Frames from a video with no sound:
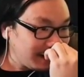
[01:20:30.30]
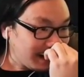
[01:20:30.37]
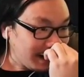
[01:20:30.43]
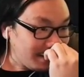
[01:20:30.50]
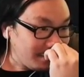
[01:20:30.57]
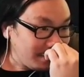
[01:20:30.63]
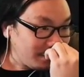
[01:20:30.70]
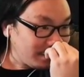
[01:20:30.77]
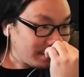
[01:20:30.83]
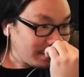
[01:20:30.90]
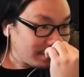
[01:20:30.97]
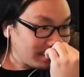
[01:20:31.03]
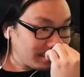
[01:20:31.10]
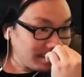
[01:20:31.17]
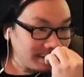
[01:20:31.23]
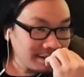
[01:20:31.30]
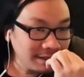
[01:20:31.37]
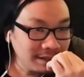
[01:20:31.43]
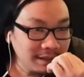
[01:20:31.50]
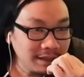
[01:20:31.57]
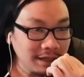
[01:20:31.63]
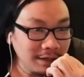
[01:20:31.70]
Irie, what are you doing?
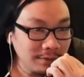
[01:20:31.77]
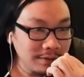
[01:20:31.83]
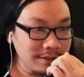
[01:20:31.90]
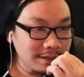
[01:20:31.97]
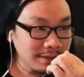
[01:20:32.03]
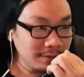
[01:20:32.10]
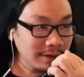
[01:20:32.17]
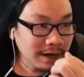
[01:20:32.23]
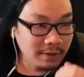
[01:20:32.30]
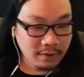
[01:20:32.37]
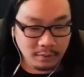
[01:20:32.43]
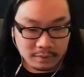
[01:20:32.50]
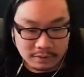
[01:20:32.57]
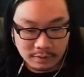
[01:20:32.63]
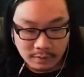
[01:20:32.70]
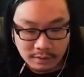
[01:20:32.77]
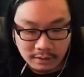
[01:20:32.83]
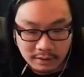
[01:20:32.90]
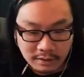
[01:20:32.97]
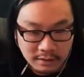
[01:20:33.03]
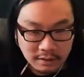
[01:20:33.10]
Did, did anyone see what Irie was doing